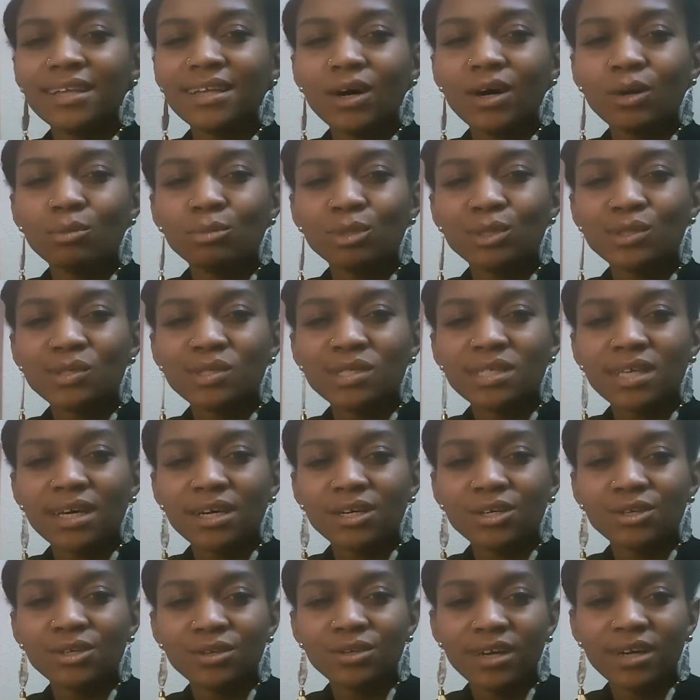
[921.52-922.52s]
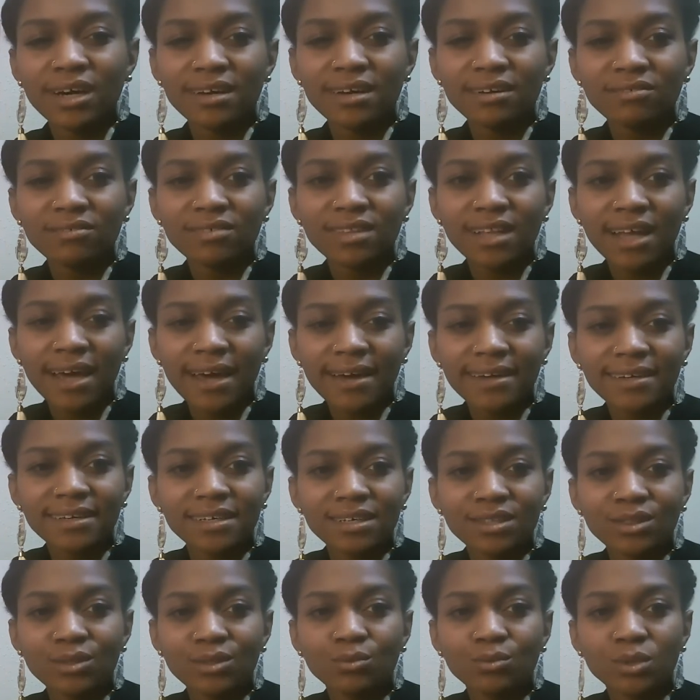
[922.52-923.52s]
almost like you're kind of
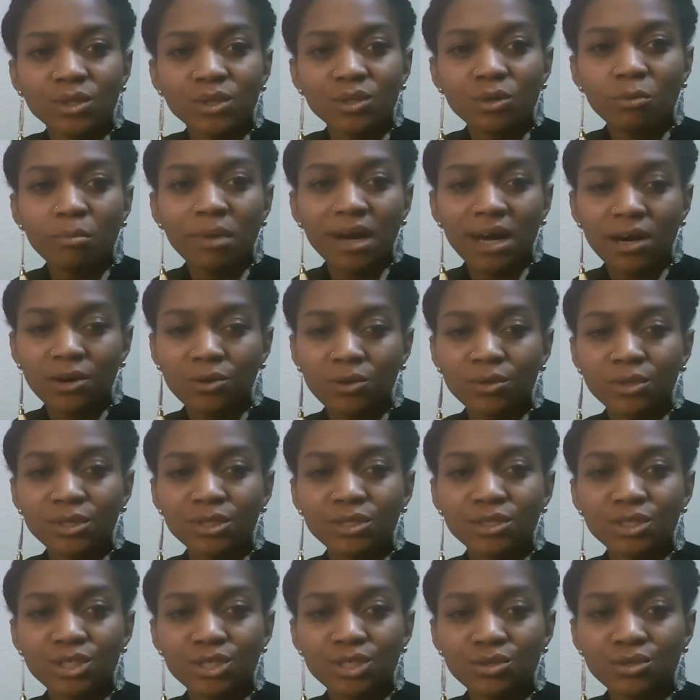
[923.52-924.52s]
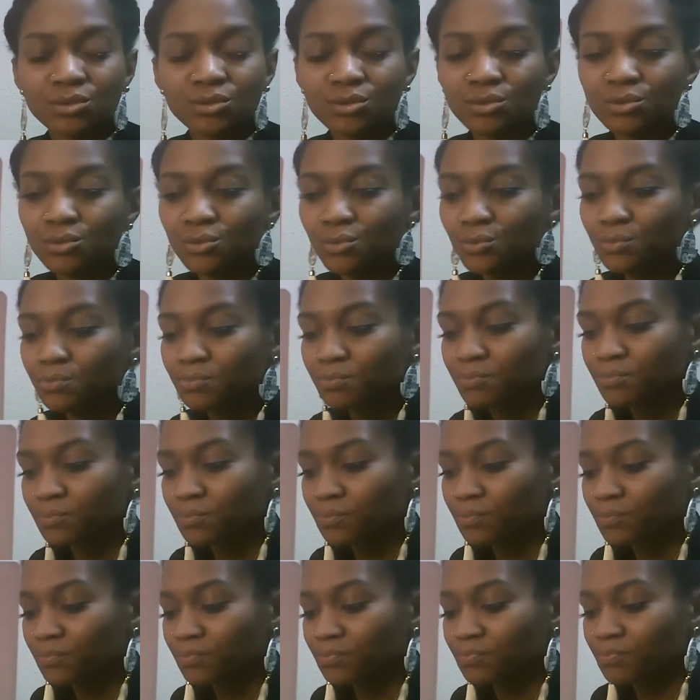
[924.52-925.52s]
lacking the willpower to
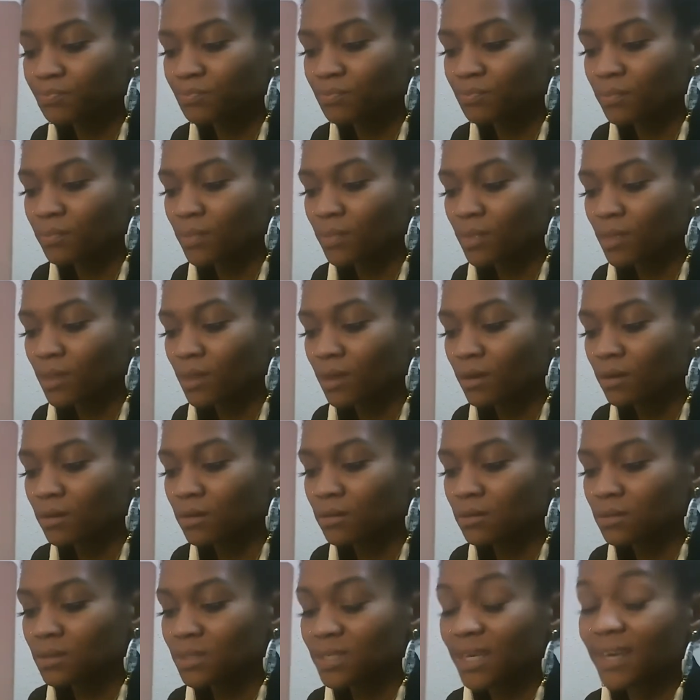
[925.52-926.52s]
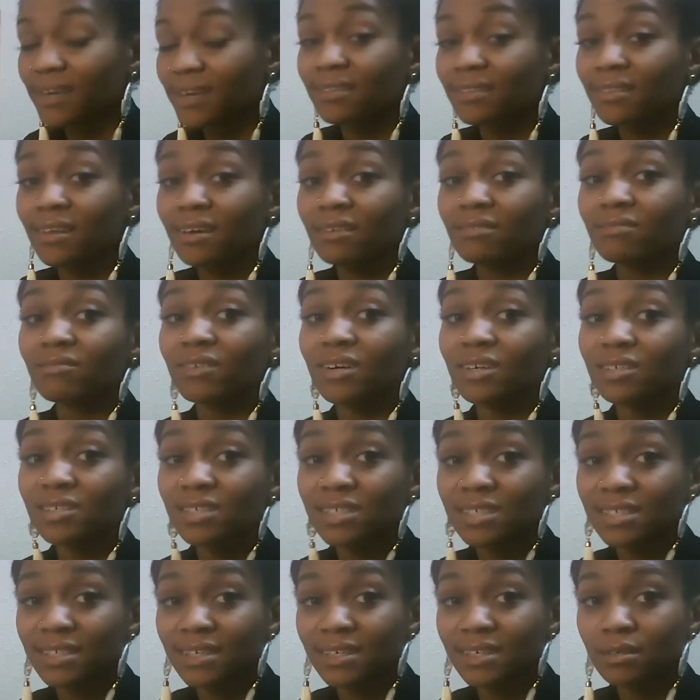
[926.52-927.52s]
take that
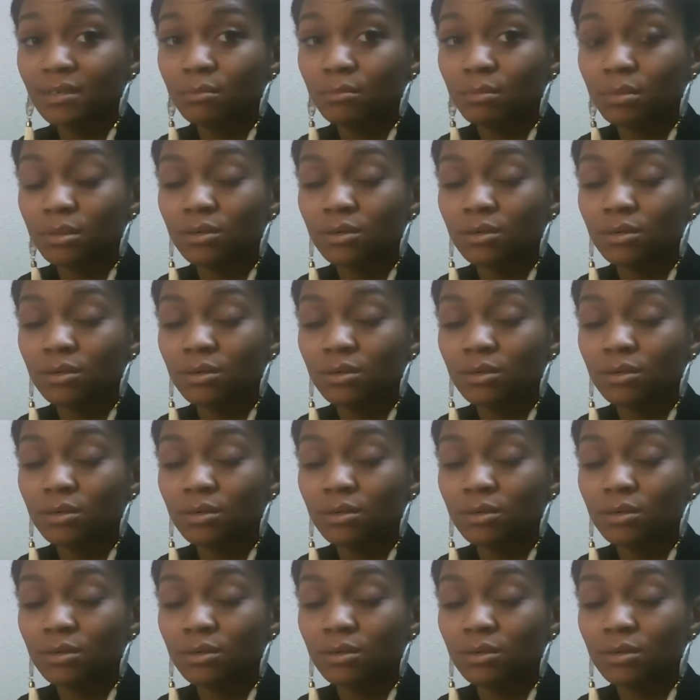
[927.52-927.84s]
first step.